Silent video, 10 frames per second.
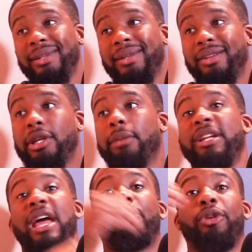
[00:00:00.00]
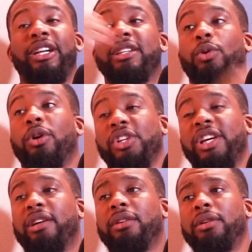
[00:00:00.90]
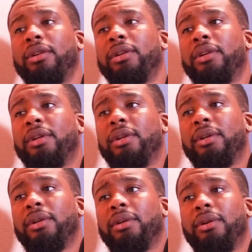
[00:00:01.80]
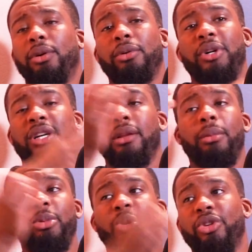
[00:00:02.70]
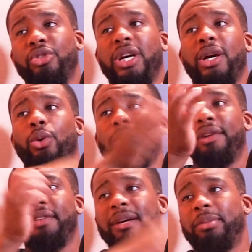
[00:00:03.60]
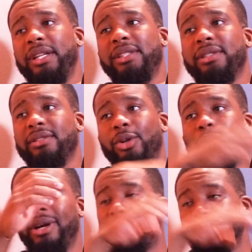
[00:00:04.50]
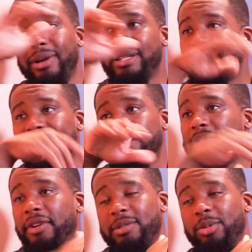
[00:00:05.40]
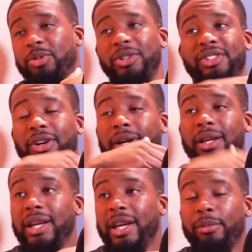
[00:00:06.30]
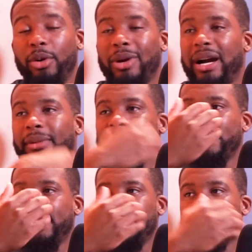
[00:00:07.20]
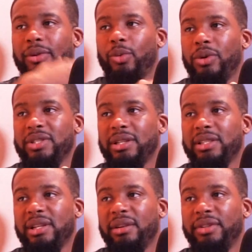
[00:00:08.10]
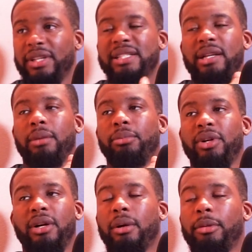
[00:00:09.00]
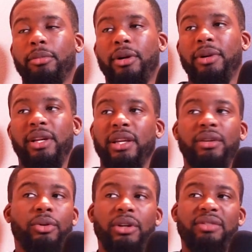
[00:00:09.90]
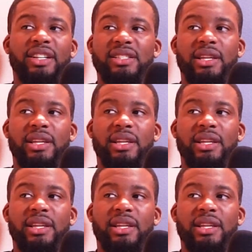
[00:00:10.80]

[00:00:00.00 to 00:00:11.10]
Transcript: Yeah. You ain't facts. been everywhere in this world yet. Facts. Go fucking the Bermuda Triangle, or whatever that place is. Go everywhere in the land first before you start. Bro, how much percentage of the water is undiscovered? There's a number. I can't remember. I'm gonna get it wrong it's, if I just